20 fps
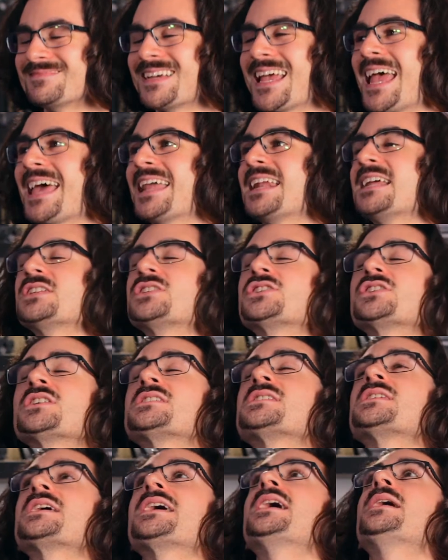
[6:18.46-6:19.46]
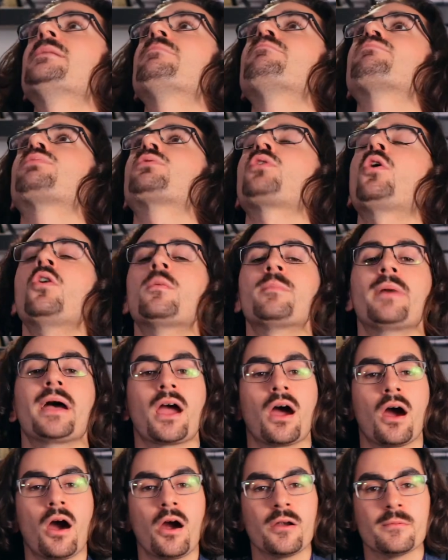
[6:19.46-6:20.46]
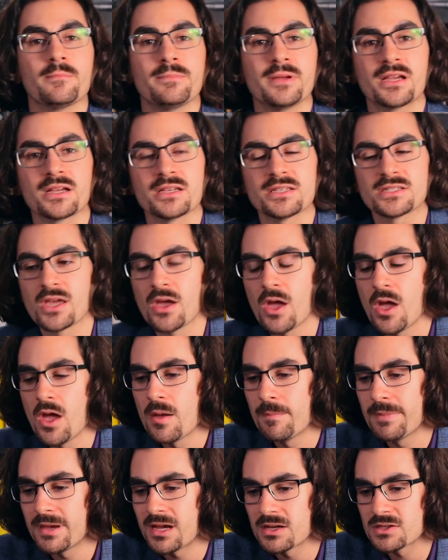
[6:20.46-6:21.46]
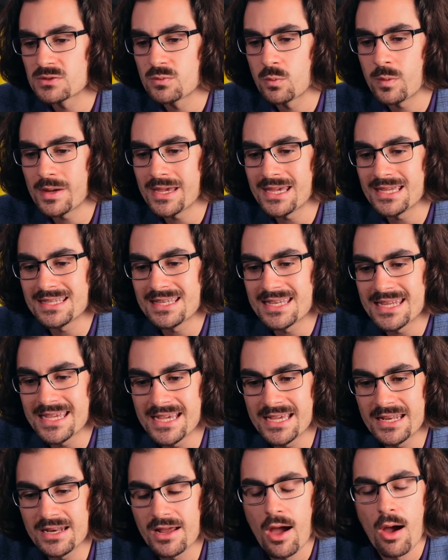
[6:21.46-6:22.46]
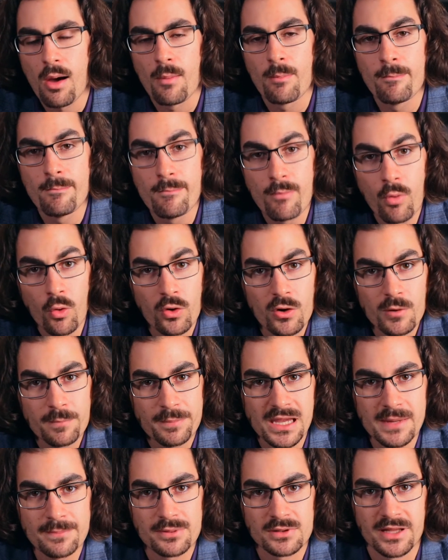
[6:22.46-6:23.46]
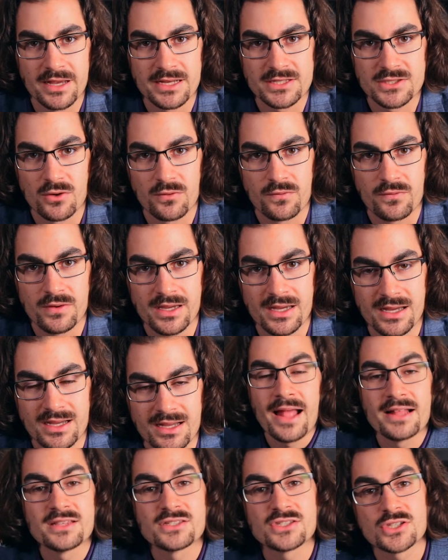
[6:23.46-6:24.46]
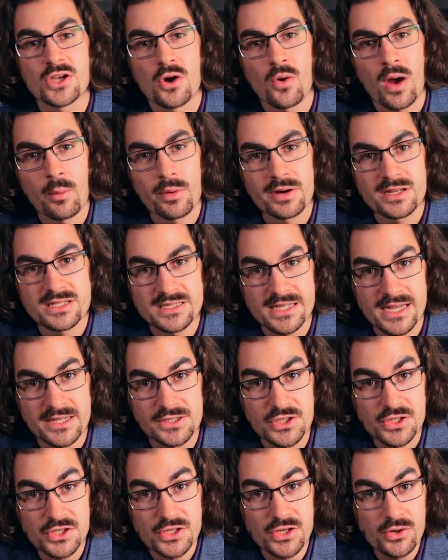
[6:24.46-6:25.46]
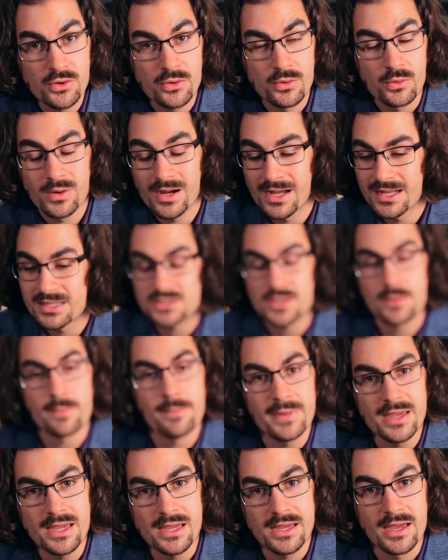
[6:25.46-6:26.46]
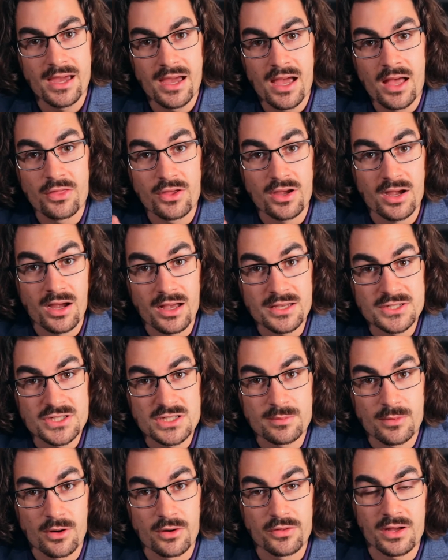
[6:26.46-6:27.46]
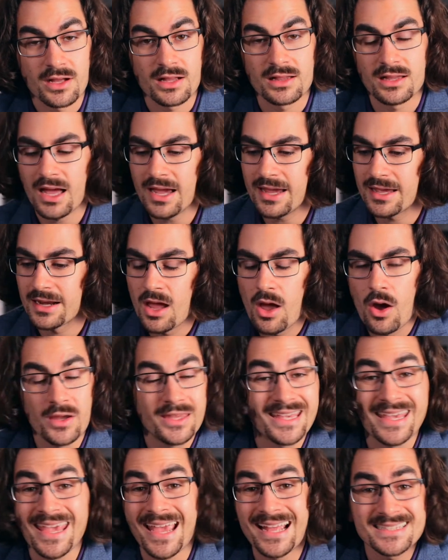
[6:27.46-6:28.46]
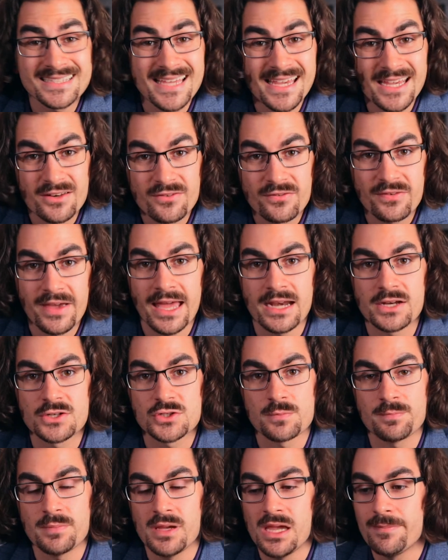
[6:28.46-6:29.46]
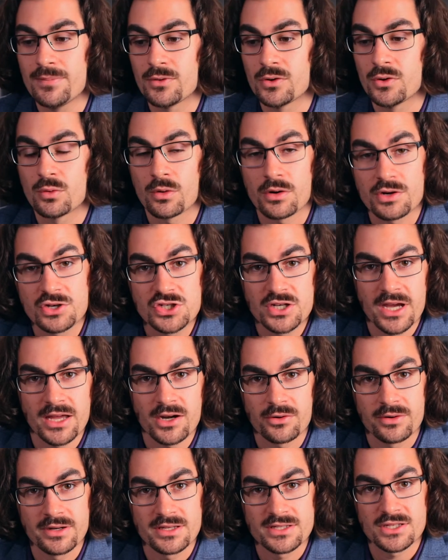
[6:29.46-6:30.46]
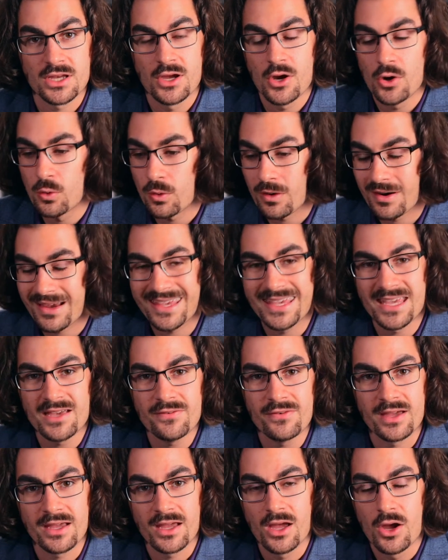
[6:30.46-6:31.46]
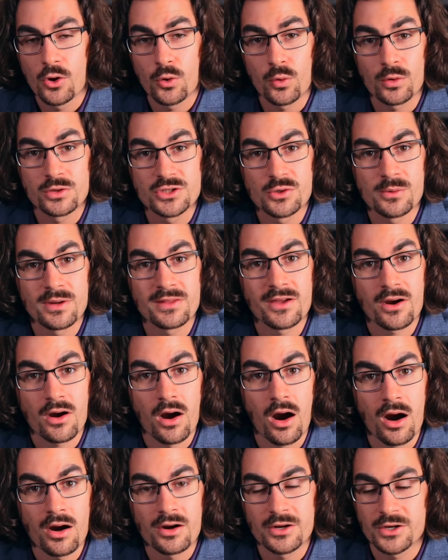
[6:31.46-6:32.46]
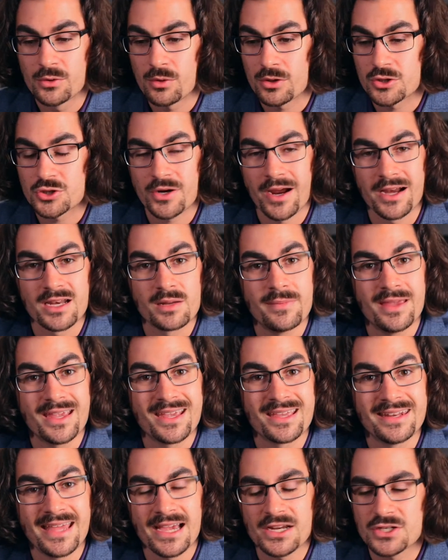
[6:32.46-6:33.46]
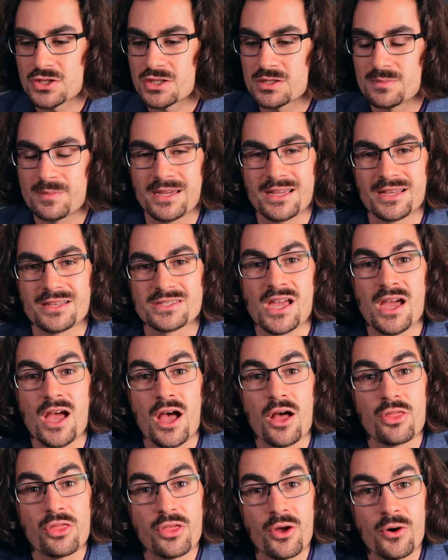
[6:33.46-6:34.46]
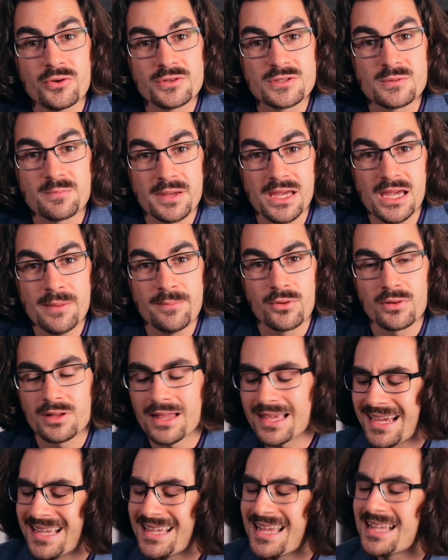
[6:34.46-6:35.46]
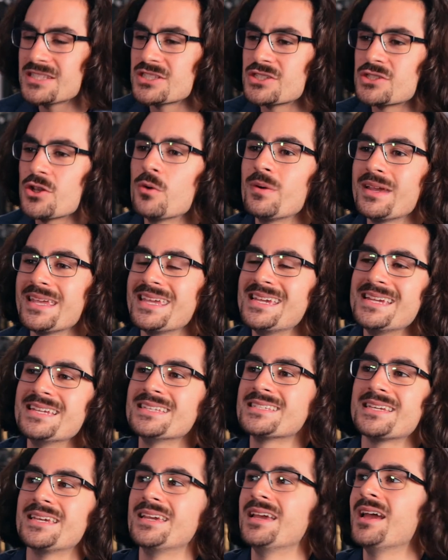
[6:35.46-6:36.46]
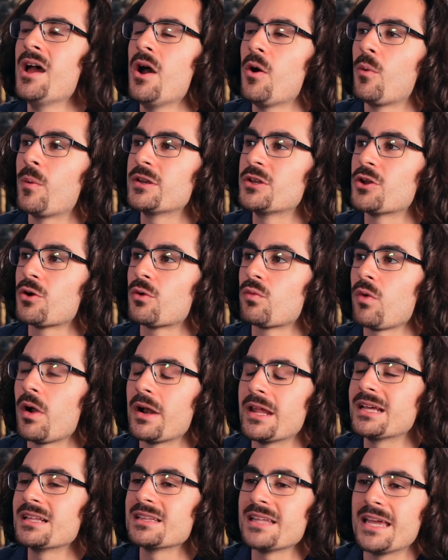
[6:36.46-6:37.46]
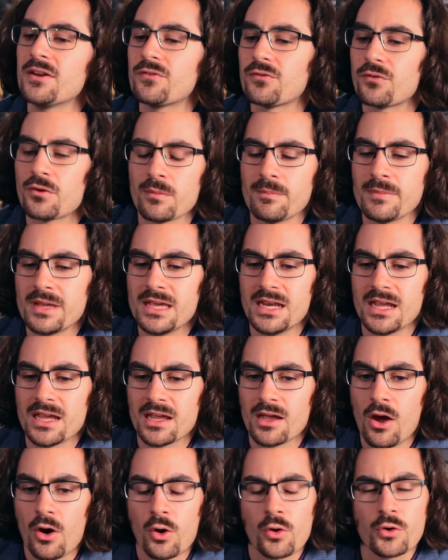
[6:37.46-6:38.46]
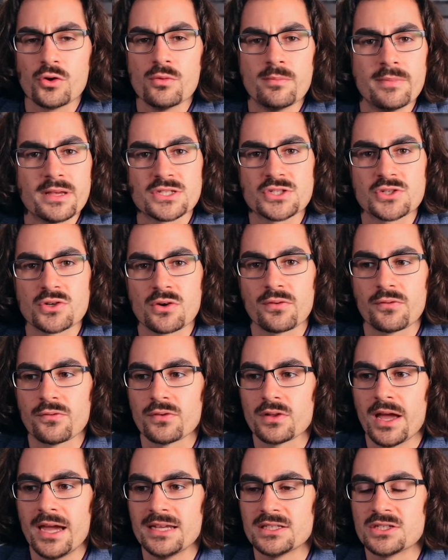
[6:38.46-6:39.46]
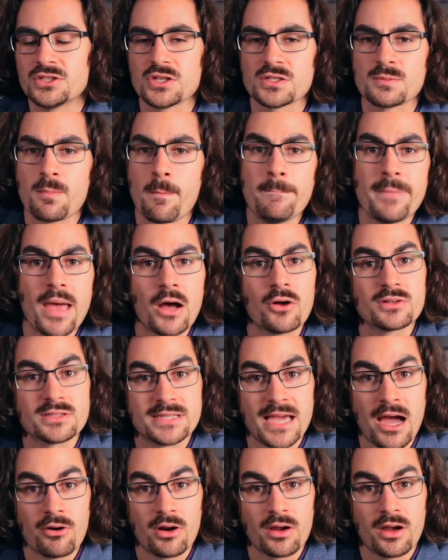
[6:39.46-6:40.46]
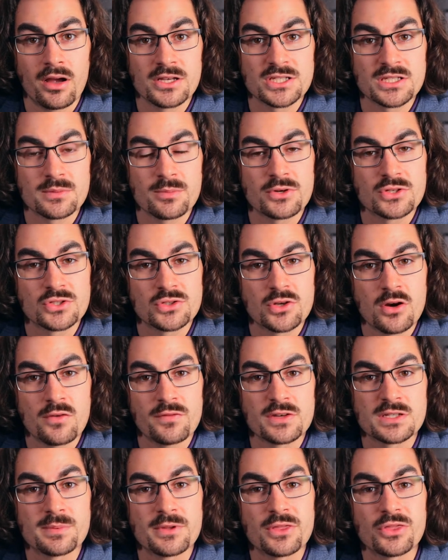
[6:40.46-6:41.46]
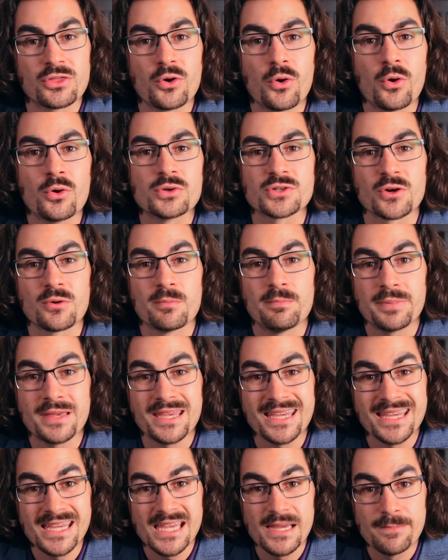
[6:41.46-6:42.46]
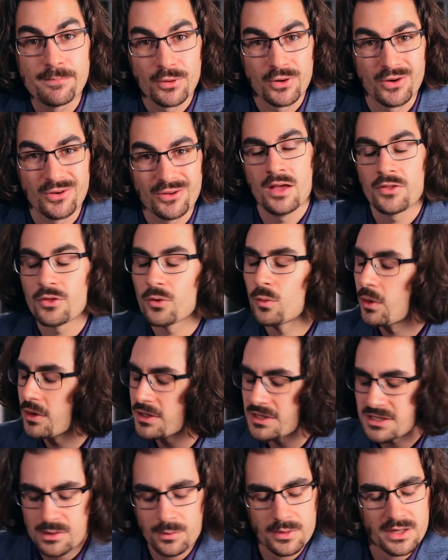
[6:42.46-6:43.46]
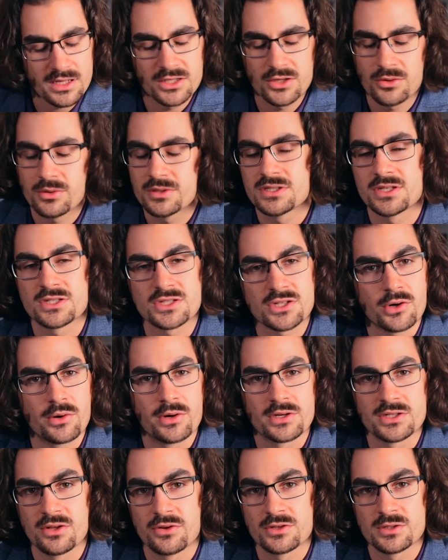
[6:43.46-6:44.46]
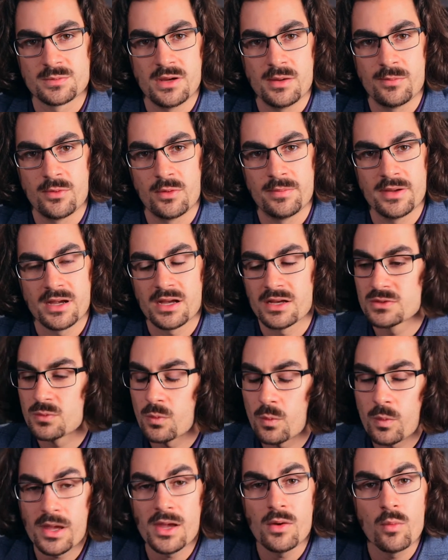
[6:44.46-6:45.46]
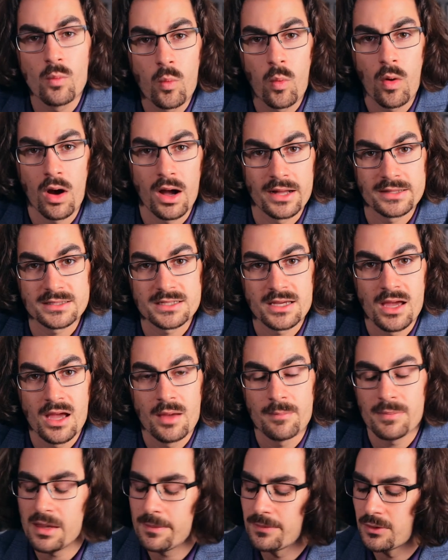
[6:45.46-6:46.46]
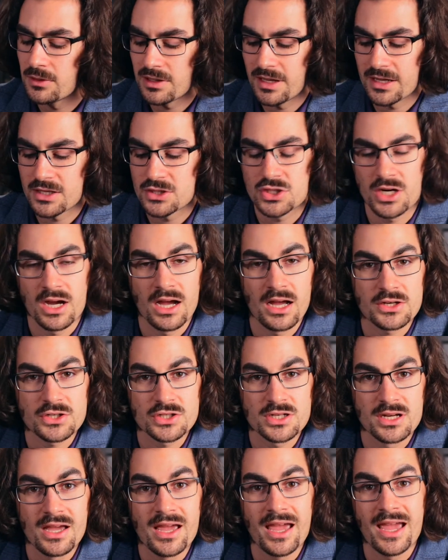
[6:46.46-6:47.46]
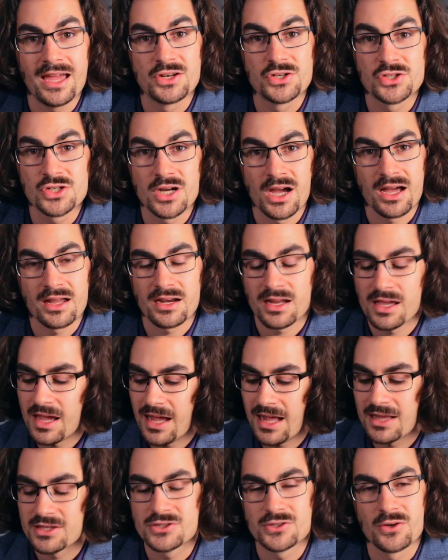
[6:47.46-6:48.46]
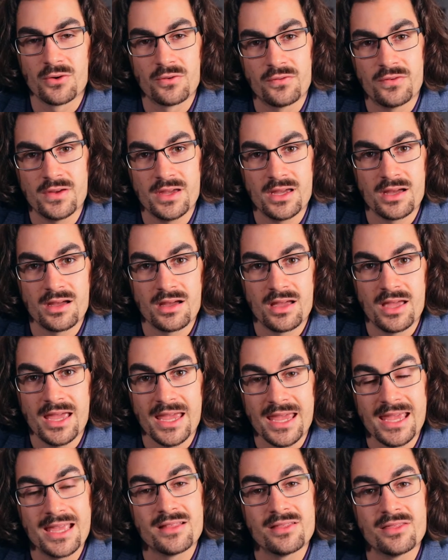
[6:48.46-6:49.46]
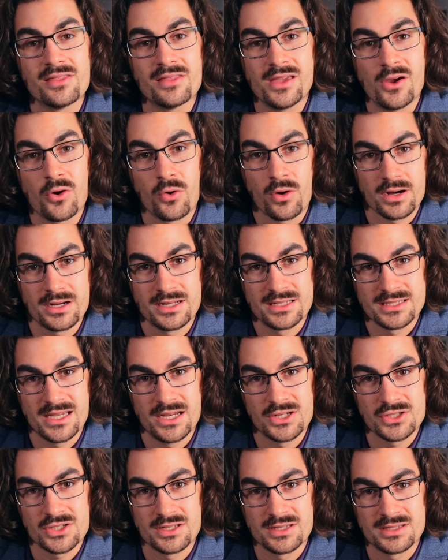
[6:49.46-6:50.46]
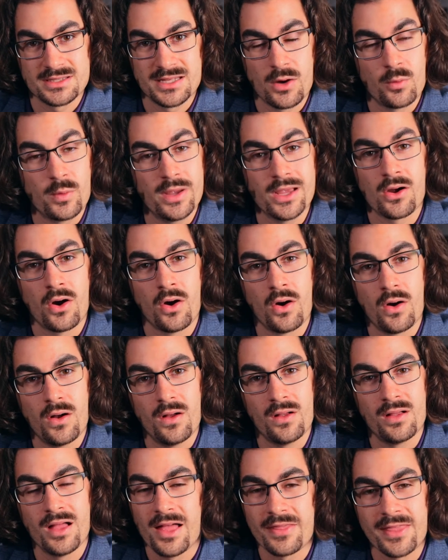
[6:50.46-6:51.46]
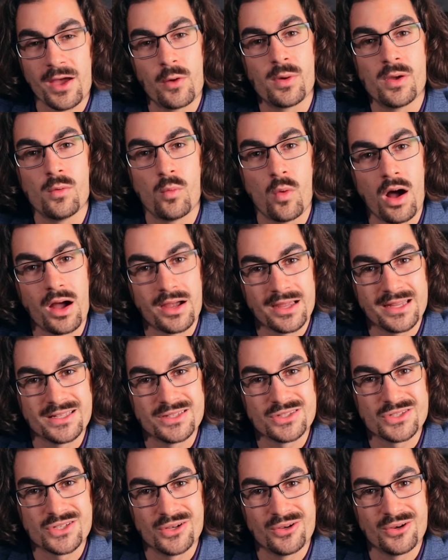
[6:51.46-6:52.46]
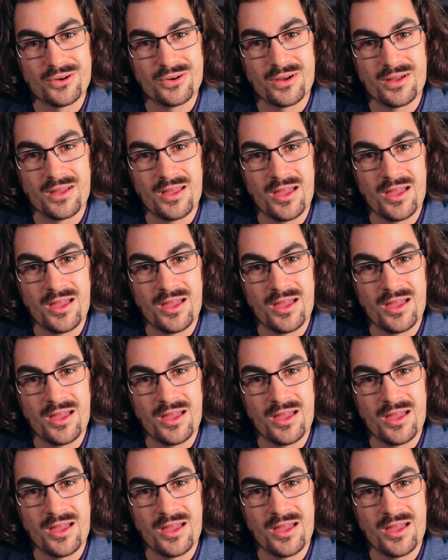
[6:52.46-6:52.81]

And it broke my heart because we need more people like Sophia. And so I want to say to you, to me, the customer, the client, you can't take advantage of people who are generous, who are giving, who are doing their art, who are trying to make connections, because those people, it's so easy when you're running late for a meeting or you missed your flight to just melt down on customer service, but those are people. The worst thing we can do is discourage those people, because we want people like Josh and John and Sophia in the organizations that we call, that we walk into.